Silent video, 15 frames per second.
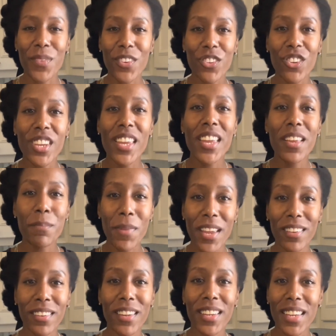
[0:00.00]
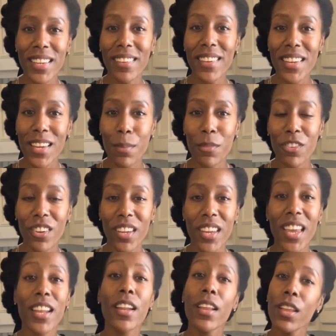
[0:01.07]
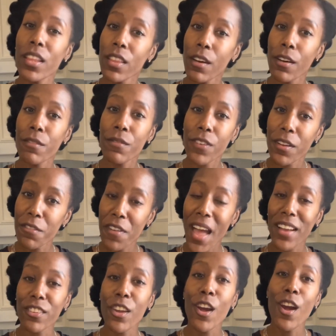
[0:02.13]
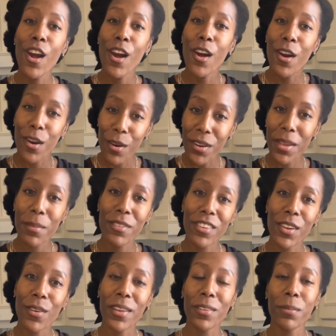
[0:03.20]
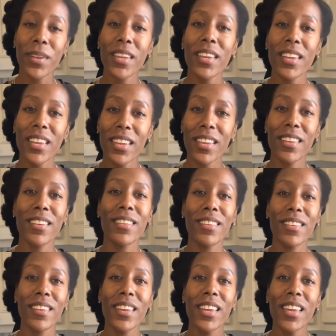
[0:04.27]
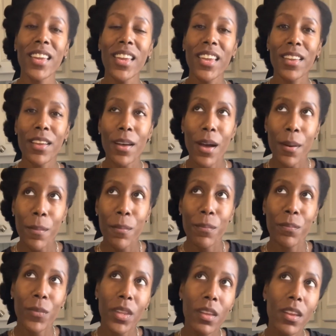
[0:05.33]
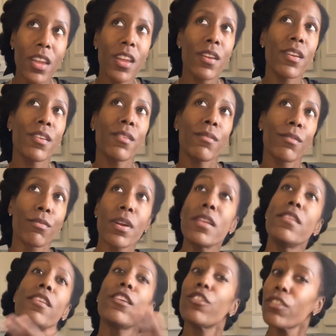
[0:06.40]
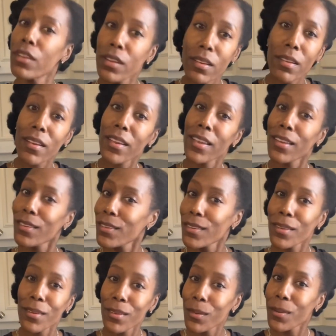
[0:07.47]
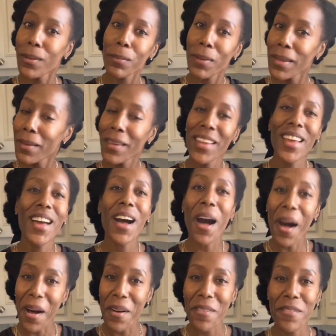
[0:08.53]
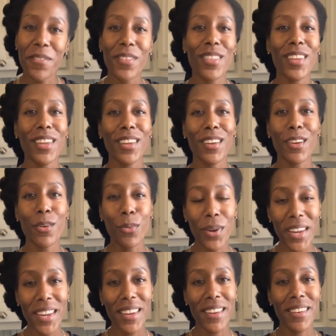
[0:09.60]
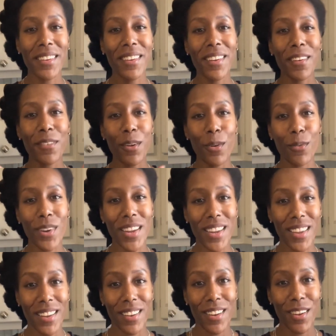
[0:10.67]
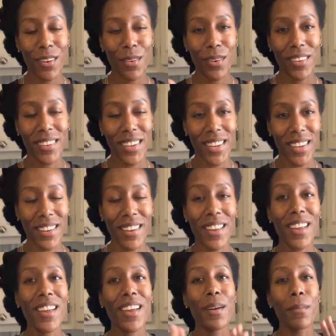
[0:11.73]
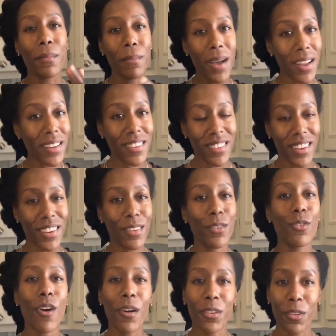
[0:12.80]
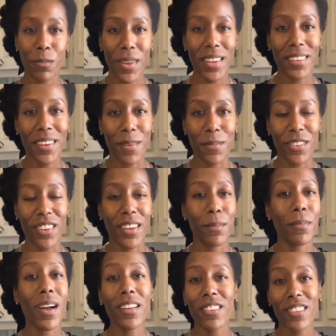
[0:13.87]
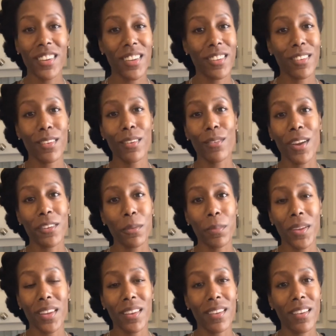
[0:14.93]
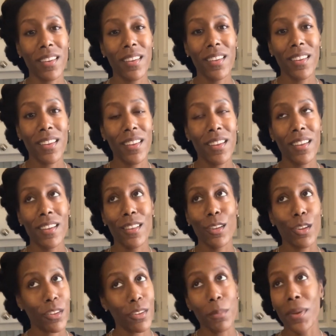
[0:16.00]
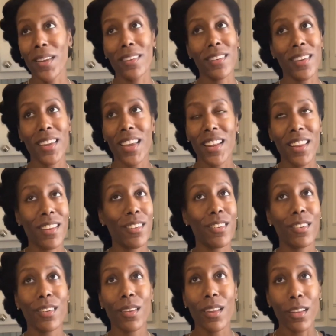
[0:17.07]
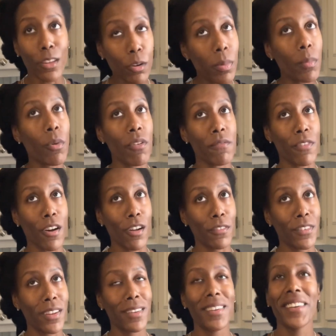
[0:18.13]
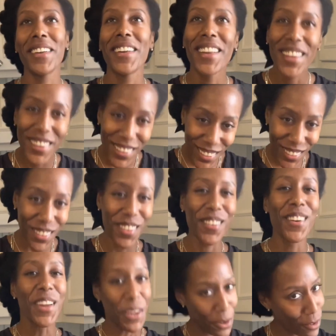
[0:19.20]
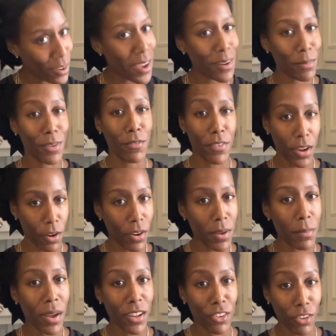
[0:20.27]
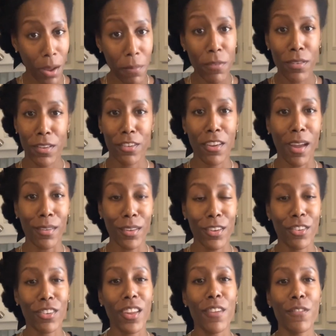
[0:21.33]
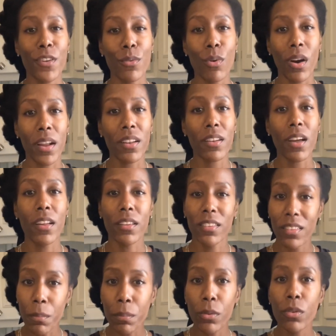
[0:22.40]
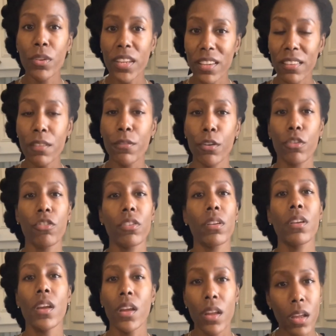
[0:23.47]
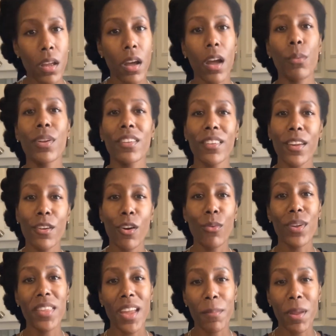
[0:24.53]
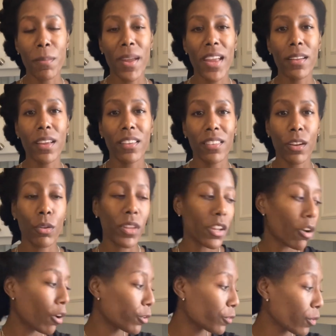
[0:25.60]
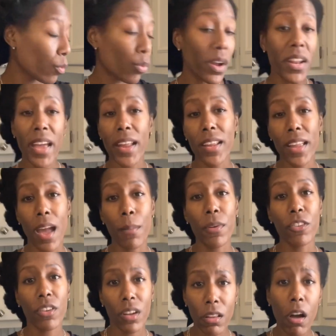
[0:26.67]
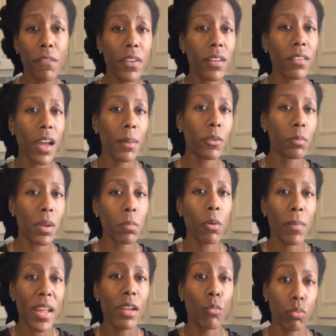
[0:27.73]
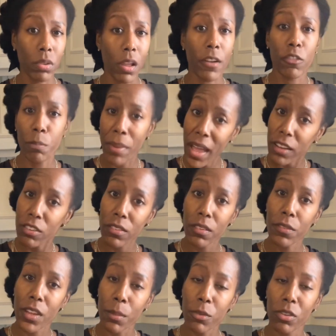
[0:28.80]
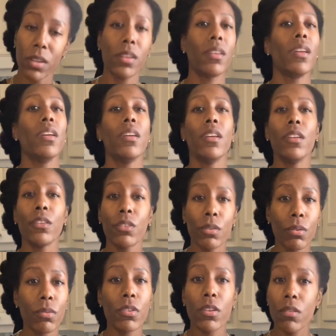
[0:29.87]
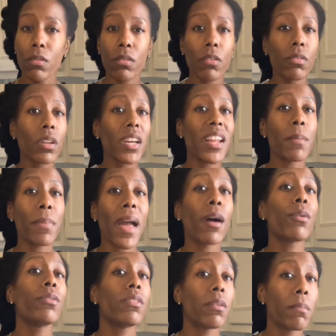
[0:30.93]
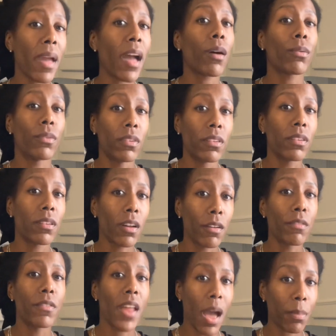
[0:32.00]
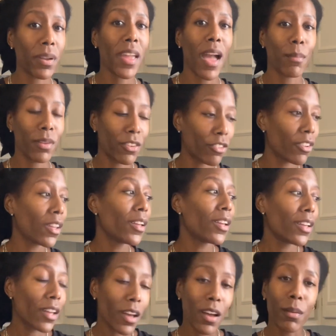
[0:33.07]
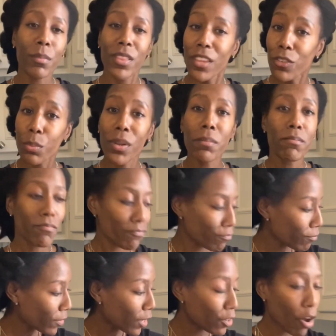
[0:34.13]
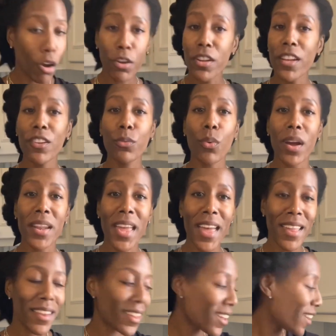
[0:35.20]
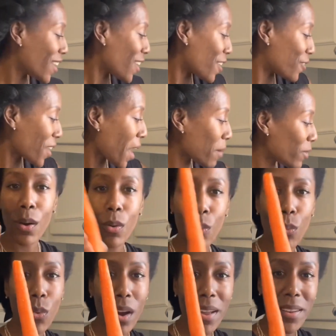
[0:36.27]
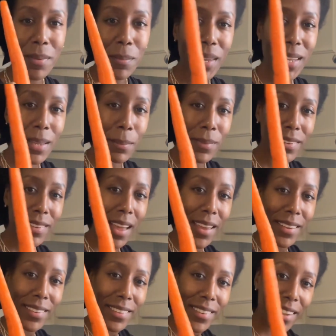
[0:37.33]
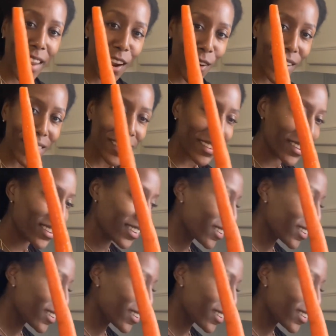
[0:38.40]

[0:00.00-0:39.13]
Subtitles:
she makes an easy kimchi. And fun fact, her kimchi recipe is a rendition, I guess, so to speak, of the queen of Korean cuisine, Maangchi, who also makes kimchi. Maangchi's recipe looks amazing and it's a little bit more involved. So you got to be very much up for the challenge. If you want a simple, easy version, I would say go with Emmymade, because it only calls for one head of cabbage. And oftentimes people make large batches of kimchi, so you're looking at pounds and pounds of Napa cabbage. But this one, all you need is one head of cabbage, one medium-sized carrot,